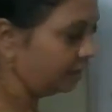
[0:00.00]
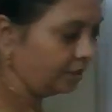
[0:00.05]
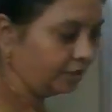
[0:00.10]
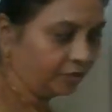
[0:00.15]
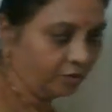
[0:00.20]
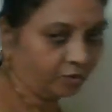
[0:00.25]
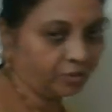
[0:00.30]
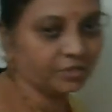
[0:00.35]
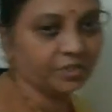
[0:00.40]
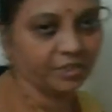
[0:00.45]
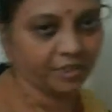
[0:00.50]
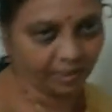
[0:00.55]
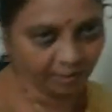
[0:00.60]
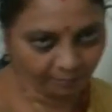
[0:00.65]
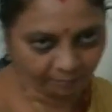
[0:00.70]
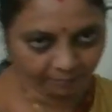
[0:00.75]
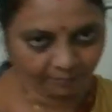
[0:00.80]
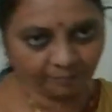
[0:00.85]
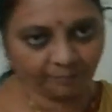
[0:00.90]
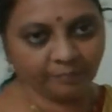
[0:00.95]
not
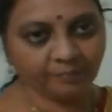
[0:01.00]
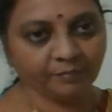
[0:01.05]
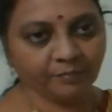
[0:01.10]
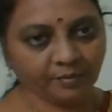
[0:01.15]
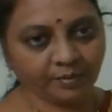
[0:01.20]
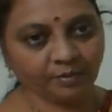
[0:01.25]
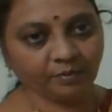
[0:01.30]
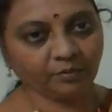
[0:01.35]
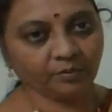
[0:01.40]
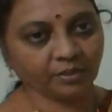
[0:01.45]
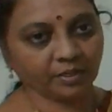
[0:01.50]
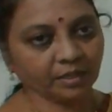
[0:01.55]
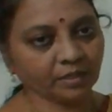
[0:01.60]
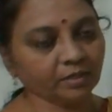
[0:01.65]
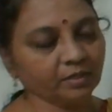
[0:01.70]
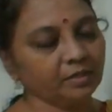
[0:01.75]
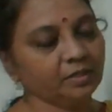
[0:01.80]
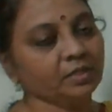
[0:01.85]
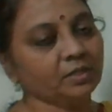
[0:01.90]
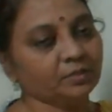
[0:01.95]
him.
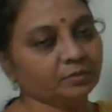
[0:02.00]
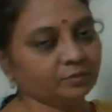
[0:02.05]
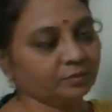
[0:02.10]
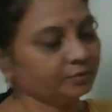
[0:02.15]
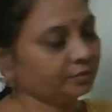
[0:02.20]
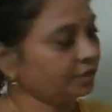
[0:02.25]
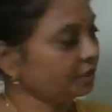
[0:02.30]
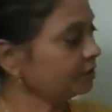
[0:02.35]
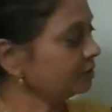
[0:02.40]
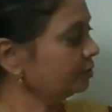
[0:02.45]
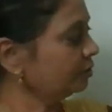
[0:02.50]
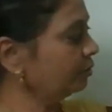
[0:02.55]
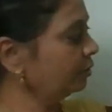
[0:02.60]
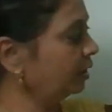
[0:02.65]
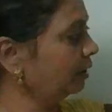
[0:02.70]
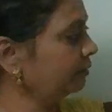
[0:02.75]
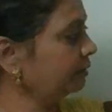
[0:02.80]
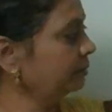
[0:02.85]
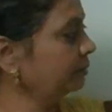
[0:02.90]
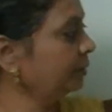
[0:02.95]
Okay. So this you
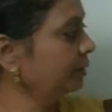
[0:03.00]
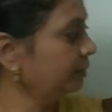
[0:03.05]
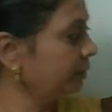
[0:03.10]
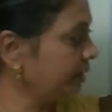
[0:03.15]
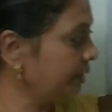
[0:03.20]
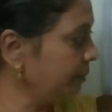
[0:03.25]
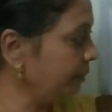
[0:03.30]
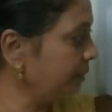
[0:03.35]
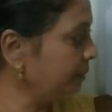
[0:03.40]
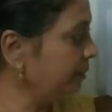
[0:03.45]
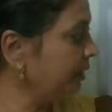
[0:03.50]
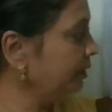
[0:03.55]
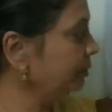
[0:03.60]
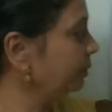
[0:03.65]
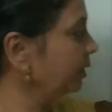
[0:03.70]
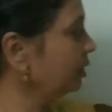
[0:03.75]
have to remember,